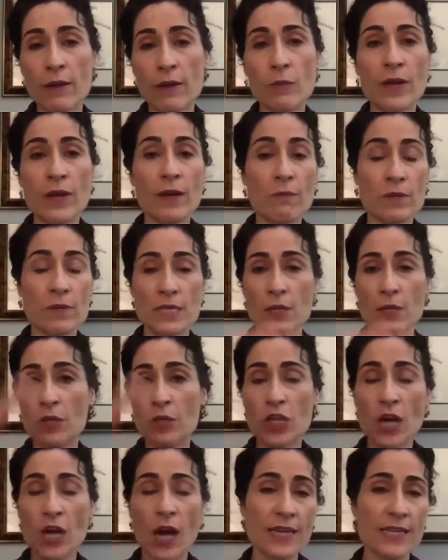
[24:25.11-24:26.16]
It was so
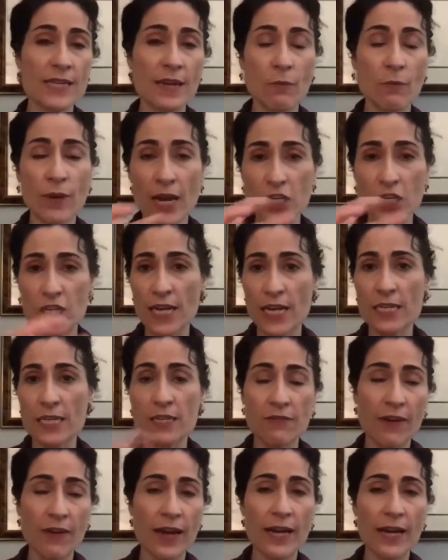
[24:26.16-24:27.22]
much content, we actually had to
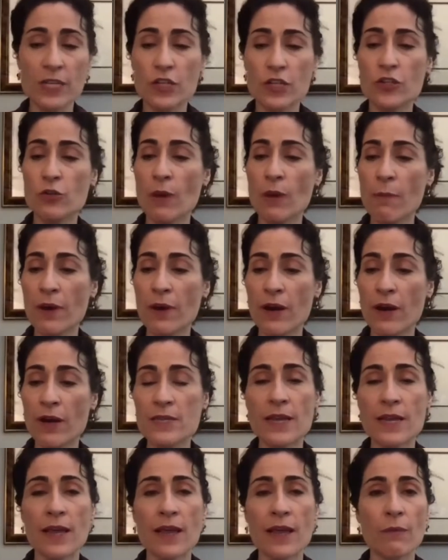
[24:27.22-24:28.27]
divide it into 2
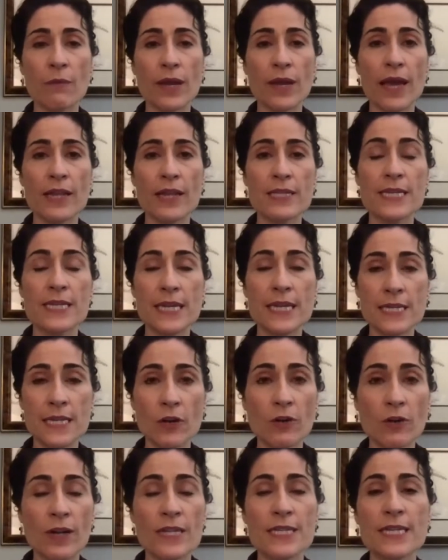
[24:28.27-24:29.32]
webinars, and we had
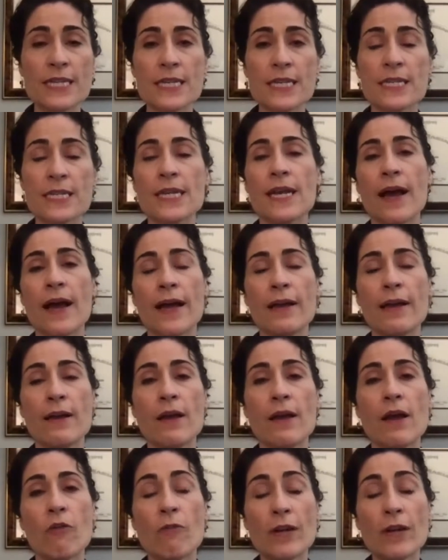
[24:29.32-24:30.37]
669
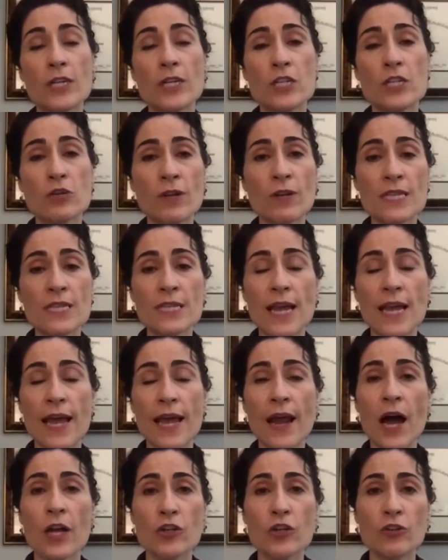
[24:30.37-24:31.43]
registrants and
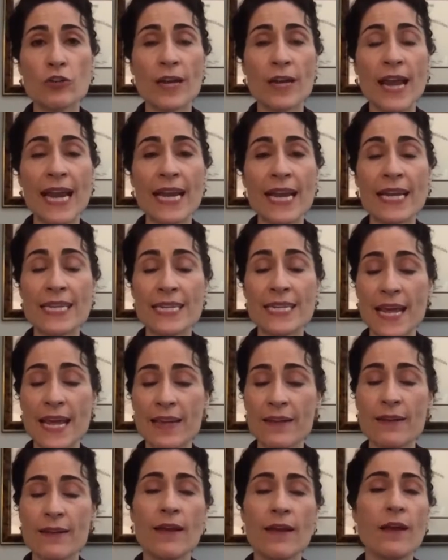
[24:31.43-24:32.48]
180
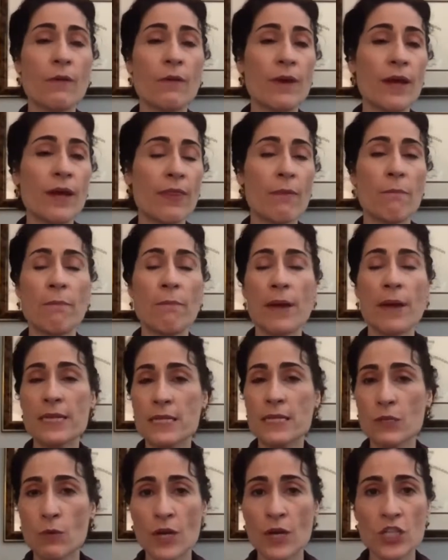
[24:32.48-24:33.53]
attended. We had the
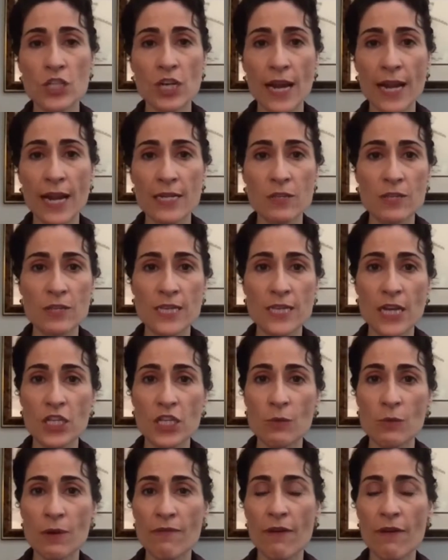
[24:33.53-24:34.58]
best question and answer
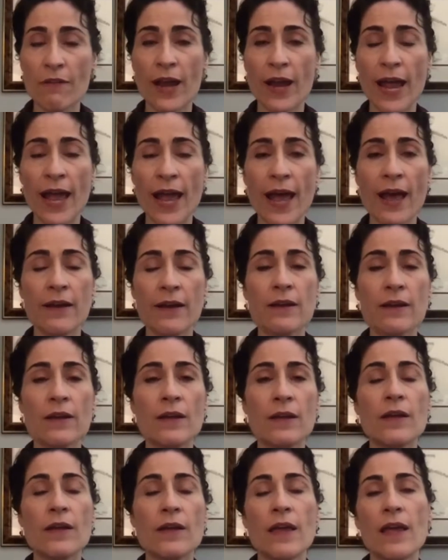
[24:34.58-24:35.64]
session we've ever had.
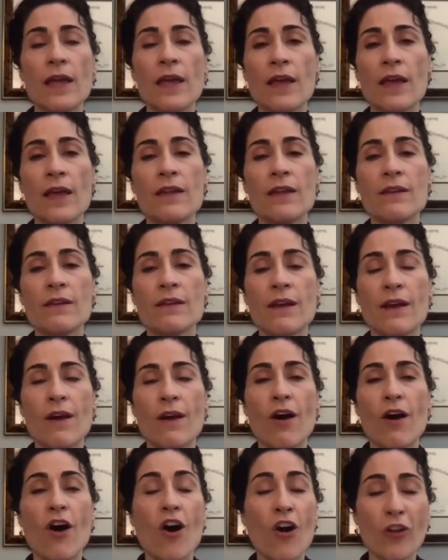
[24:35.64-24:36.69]
And
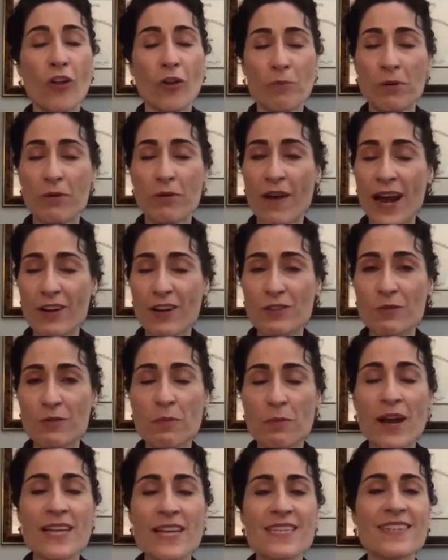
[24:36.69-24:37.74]
all our providers were
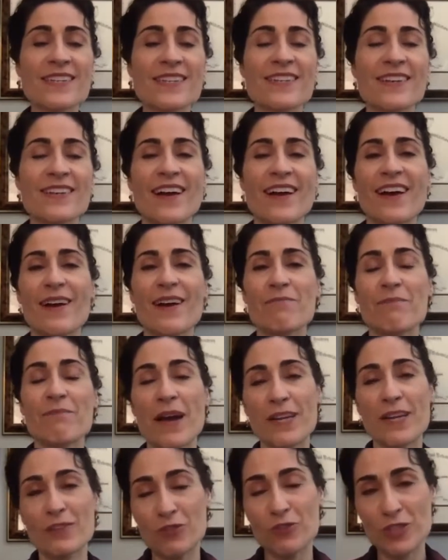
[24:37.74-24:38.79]
present,
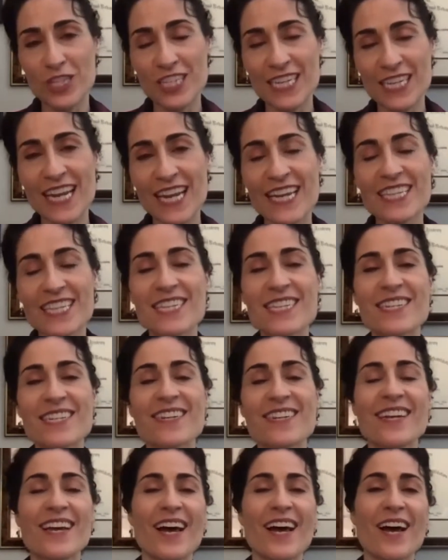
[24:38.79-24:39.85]
my nutritionist,
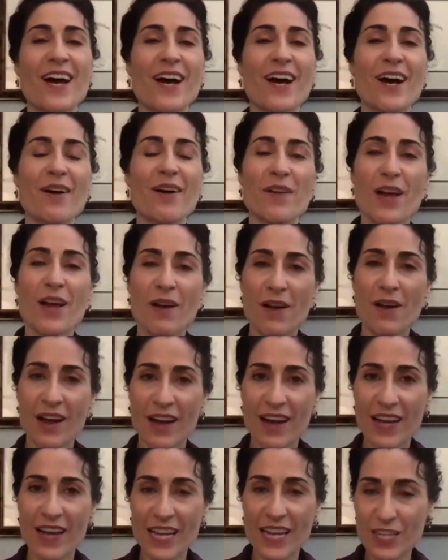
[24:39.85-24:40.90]

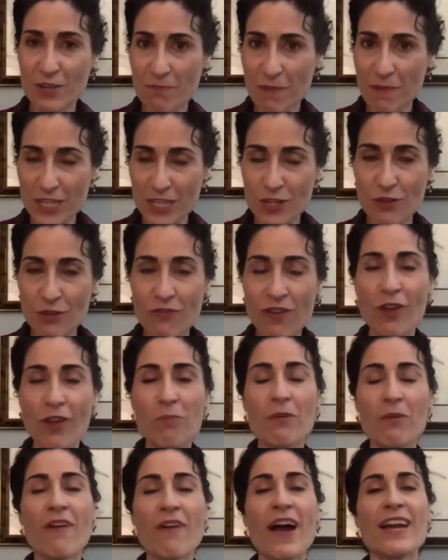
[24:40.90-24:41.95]
and my 2 fellow
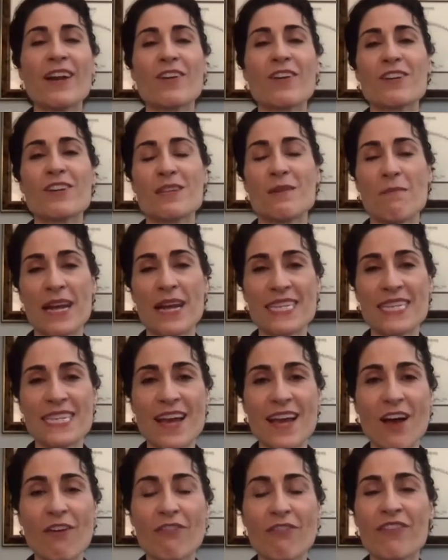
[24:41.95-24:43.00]
providers and
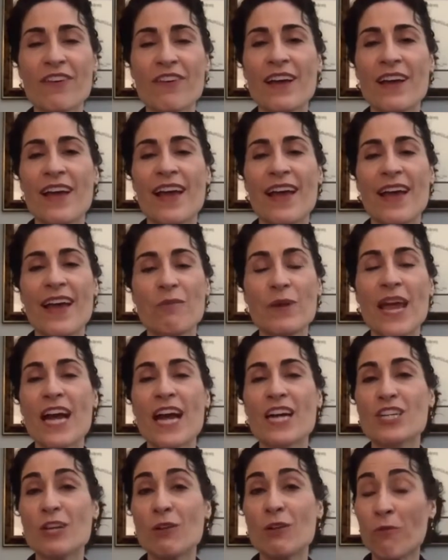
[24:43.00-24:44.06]
myself. And we
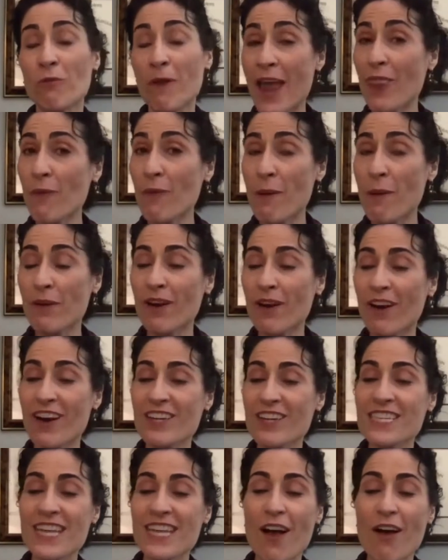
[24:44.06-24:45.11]
actually ran the webinar
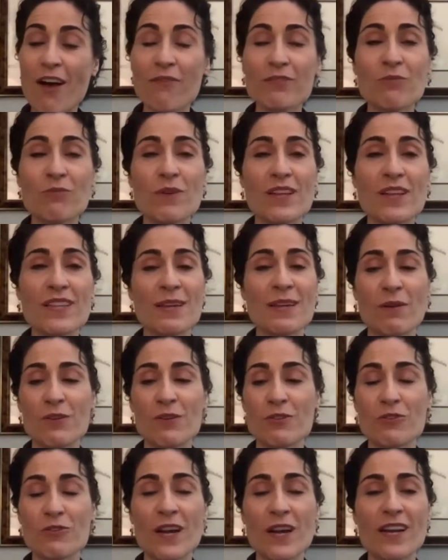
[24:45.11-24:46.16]
ourselves with someone
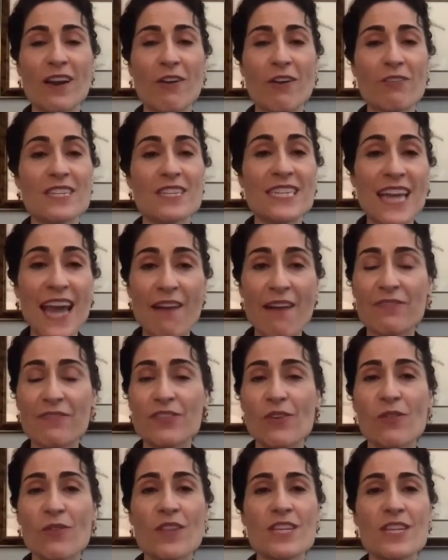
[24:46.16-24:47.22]
who's trained on our own staff.
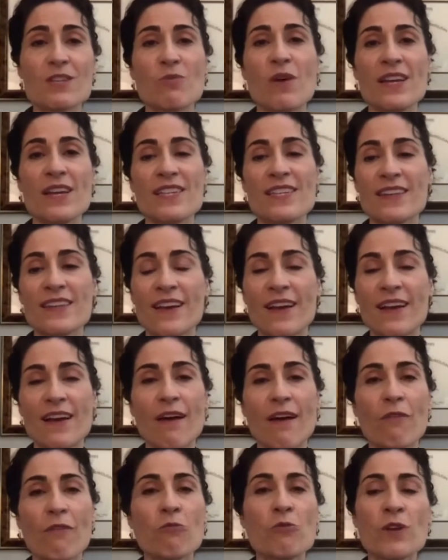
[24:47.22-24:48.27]
So this was
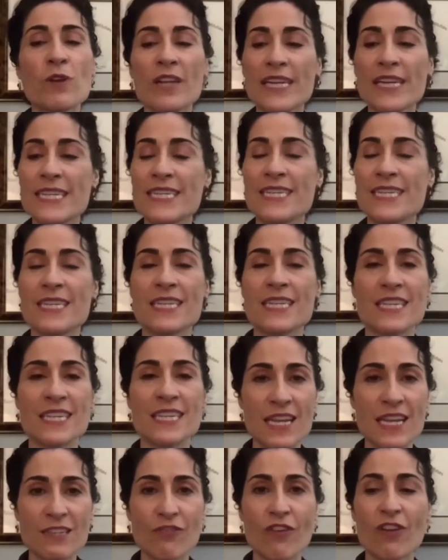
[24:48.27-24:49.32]
a really
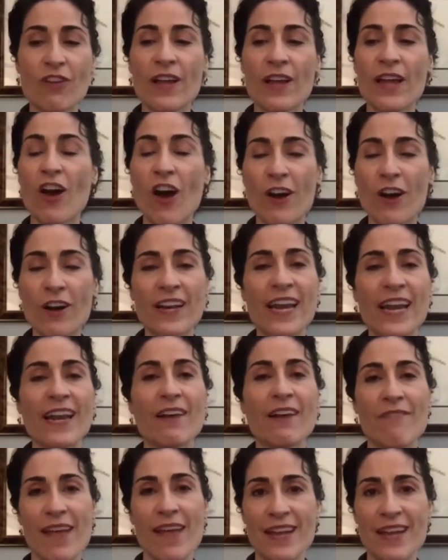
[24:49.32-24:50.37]
successful and heartening
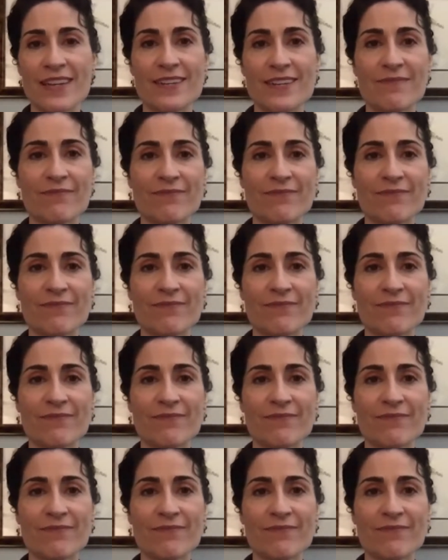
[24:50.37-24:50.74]
event.